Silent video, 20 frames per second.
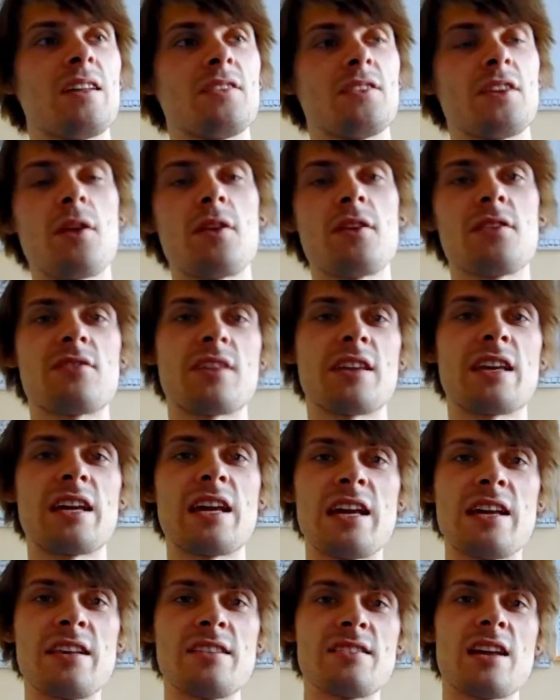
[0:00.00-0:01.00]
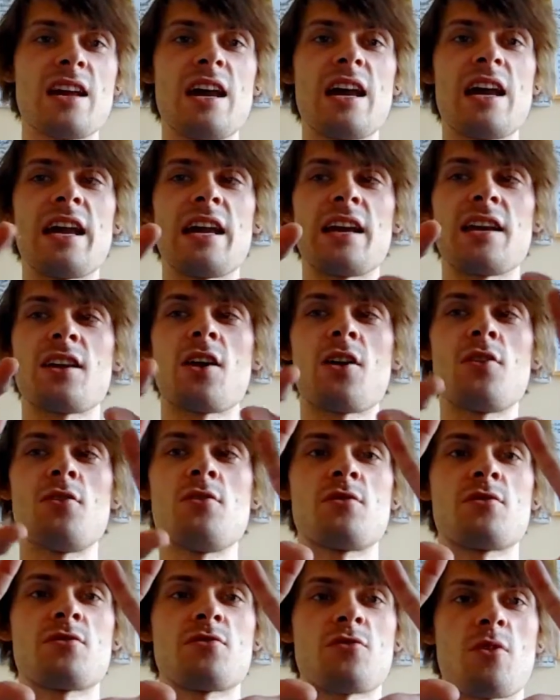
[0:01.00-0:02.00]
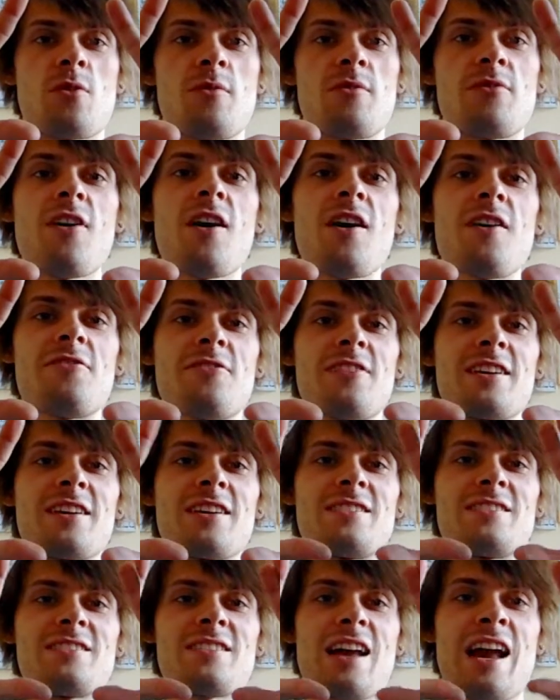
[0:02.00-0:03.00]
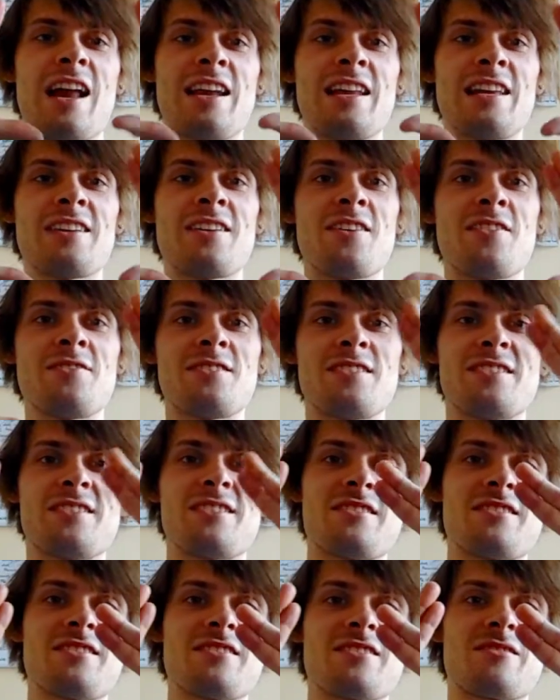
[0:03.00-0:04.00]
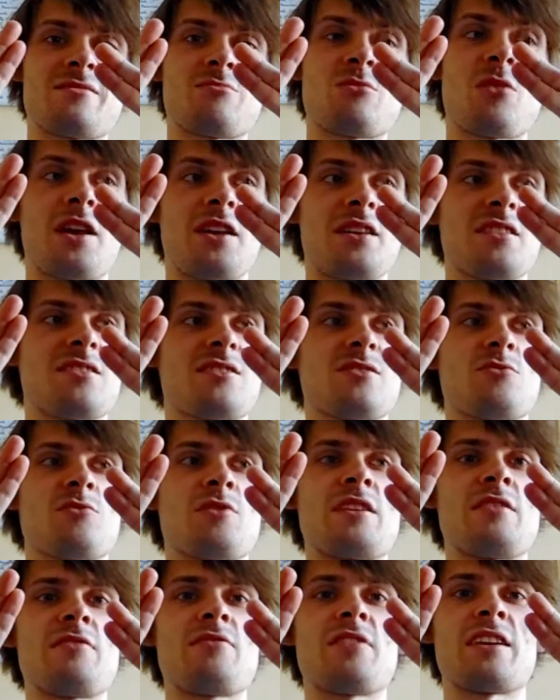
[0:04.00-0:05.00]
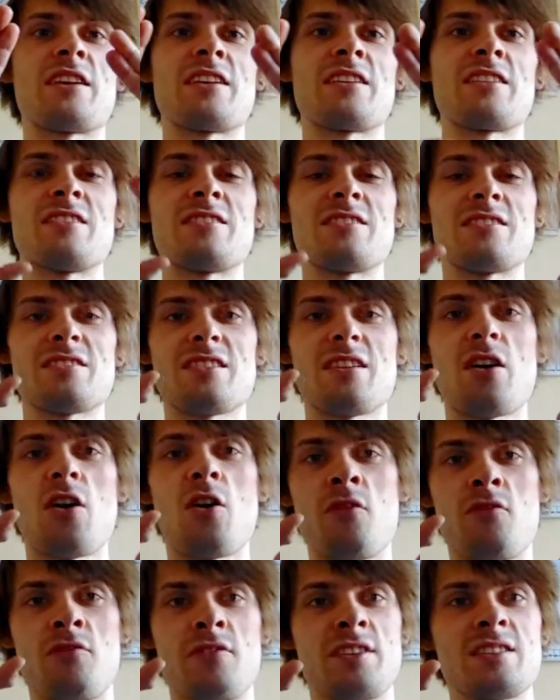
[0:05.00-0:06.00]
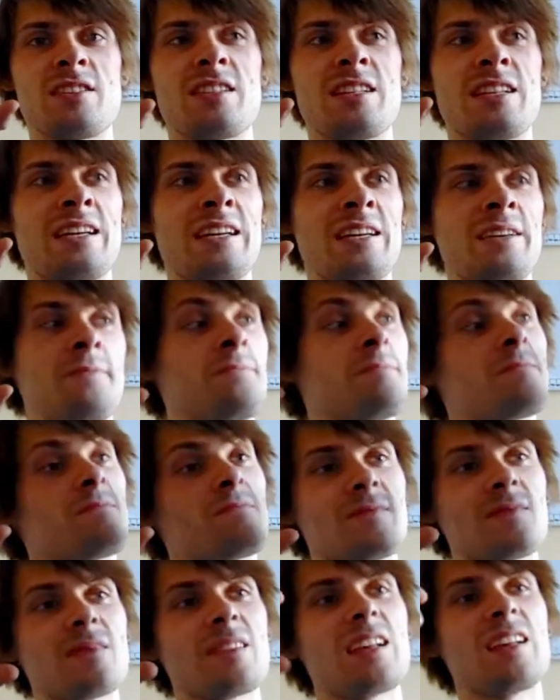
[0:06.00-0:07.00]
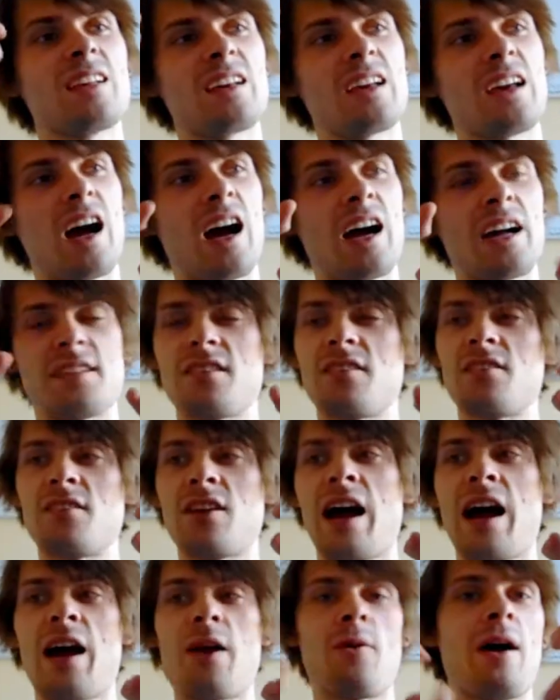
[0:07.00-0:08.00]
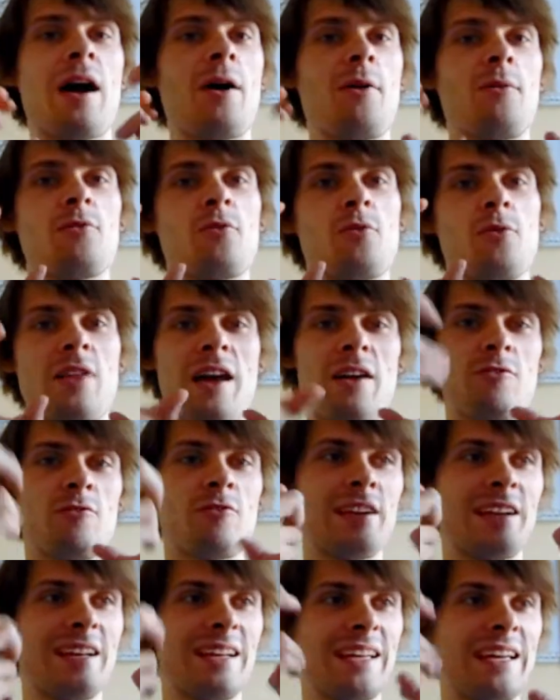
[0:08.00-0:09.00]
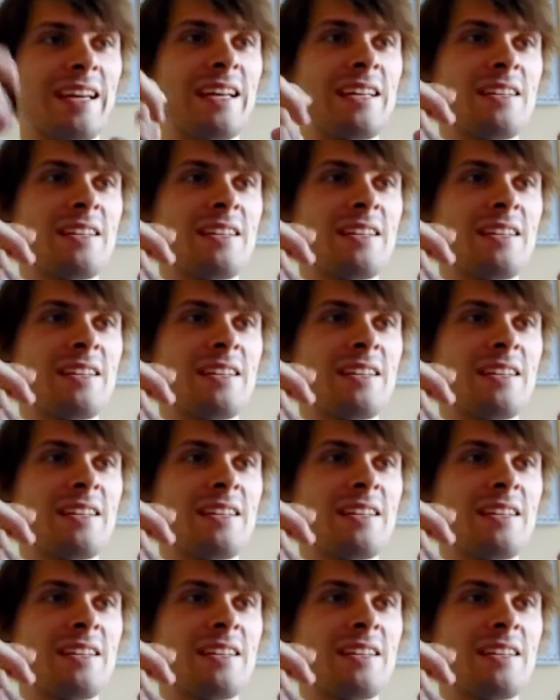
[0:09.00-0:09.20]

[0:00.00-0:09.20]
The only thing is, it goes from five fingers and he goes into like three fingers. Obviously, I don't know how helpful that really